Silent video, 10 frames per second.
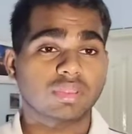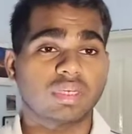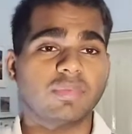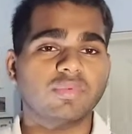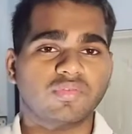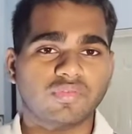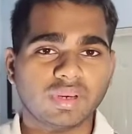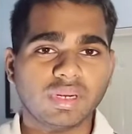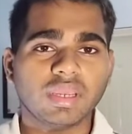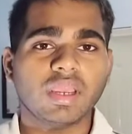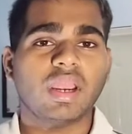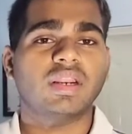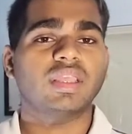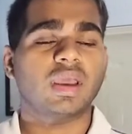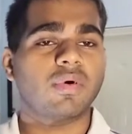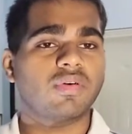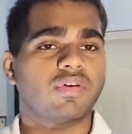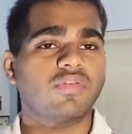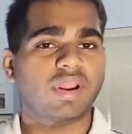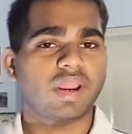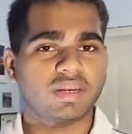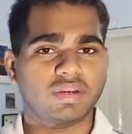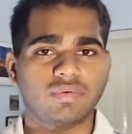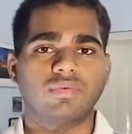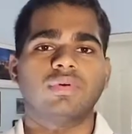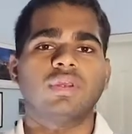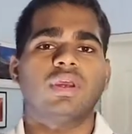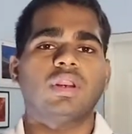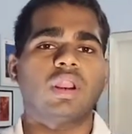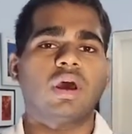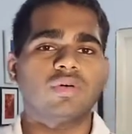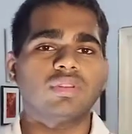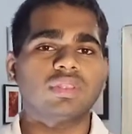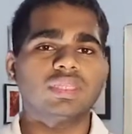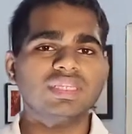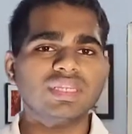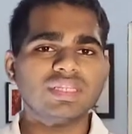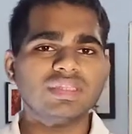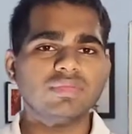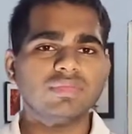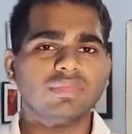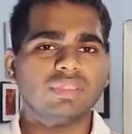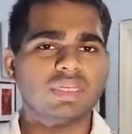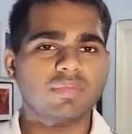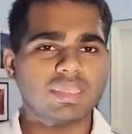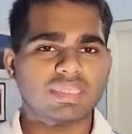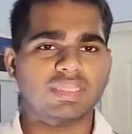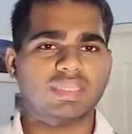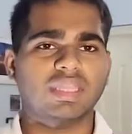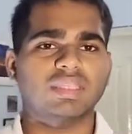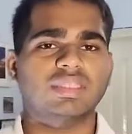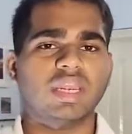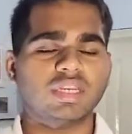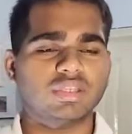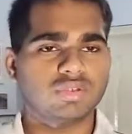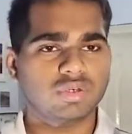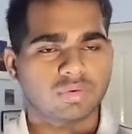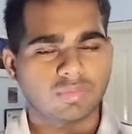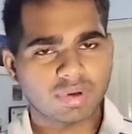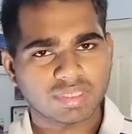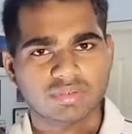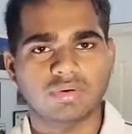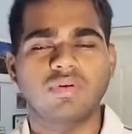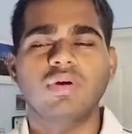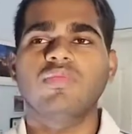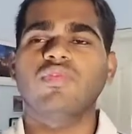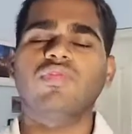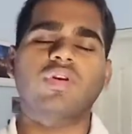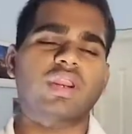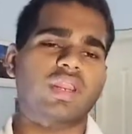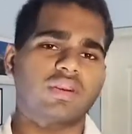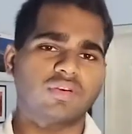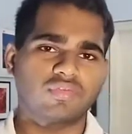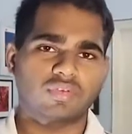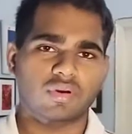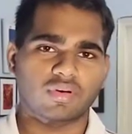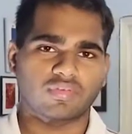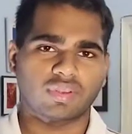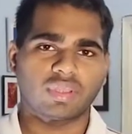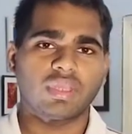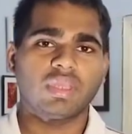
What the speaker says: the depth of field and the amount of light too. Now, these are some three basic things that you must know before getting into photography.